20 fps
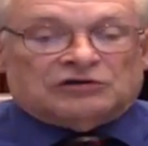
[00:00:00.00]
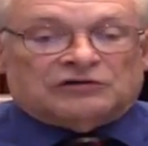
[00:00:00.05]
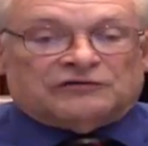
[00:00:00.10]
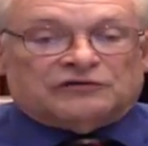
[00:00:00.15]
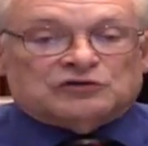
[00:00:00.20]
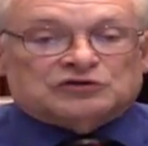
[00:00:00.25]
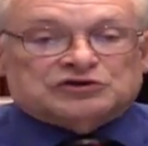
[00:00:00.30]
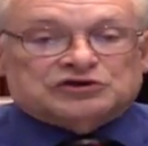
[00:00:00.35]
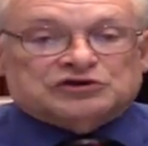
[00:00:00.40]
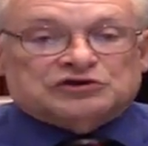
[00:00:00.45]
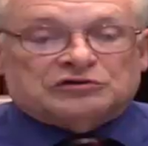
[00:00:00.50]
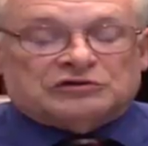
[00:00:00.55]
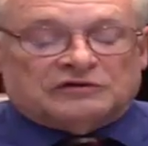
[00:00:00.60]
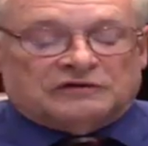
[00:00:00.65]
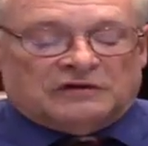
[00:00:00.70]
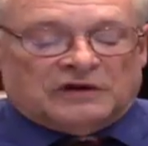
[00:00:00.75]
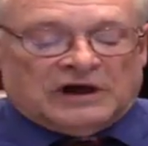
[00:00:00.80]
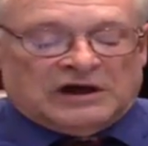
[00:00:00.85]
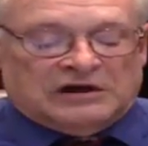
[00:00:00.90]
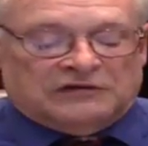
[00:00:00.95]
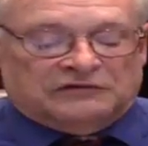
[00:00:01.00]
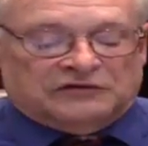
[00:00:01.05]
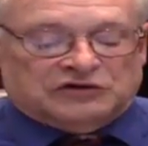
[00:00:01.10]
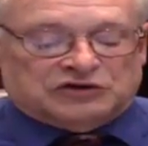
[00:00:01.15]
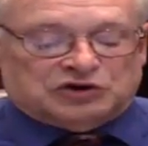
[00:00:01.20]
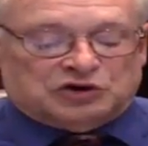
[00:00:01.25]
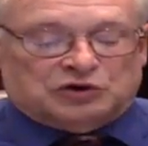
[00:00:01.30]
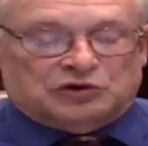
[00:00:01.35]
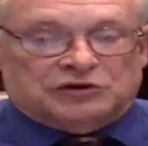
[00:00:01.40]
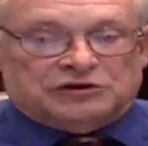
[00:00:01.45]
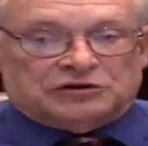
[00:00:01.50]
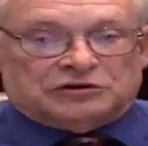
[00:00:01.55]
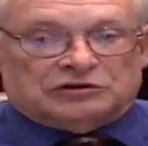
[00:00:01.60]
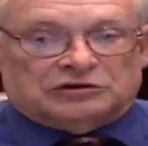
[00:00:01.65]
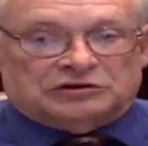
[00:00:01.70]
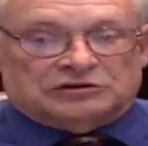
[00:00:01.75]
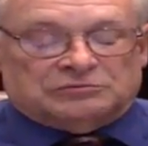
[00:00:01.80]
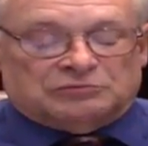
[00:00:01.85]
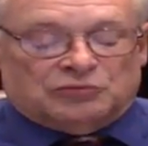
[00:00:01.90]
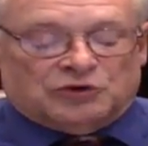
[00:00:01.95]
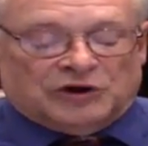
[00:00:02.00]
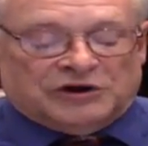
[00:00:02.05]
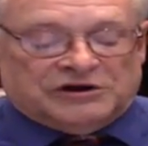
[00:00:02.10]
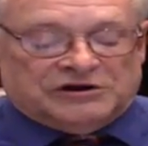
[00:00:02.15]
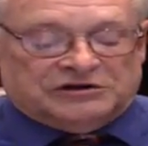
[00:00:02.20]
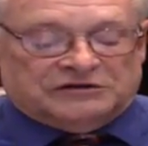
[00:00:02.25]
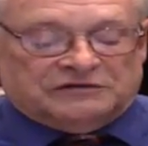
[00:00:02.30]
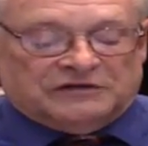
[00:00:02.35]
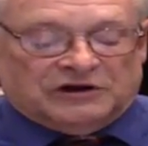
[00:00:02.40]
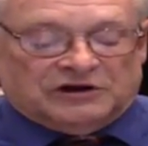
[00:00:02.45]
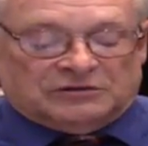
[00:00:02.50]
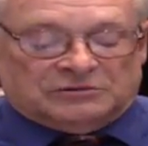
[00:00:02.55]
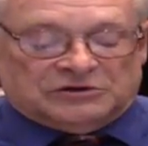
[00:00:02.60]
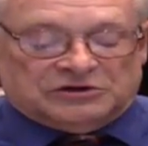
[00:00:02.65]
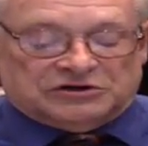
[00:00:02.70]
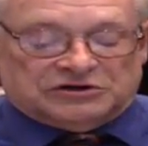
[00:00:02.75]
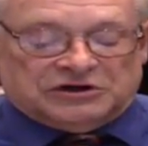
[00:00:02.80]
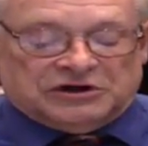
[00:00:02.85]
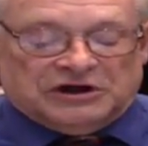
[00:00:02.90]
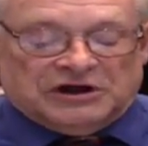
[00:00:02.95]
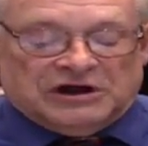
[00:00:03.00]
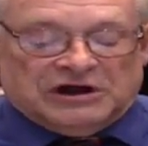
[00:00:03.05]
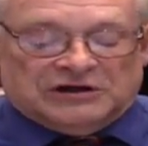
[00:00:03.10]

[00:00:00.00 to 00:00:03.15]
The first year of life is critical in brain development.